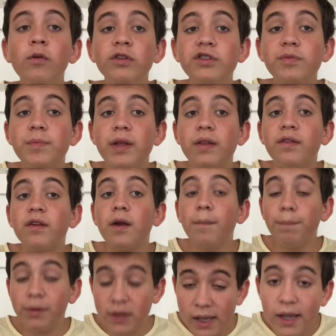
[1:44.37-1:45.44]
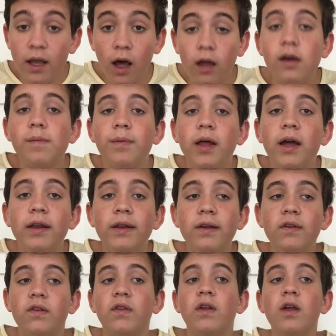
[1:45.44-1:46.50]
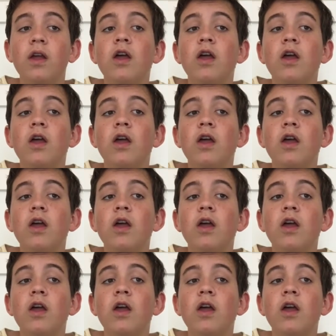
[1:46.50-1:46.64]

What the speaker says: which means complete color blindness.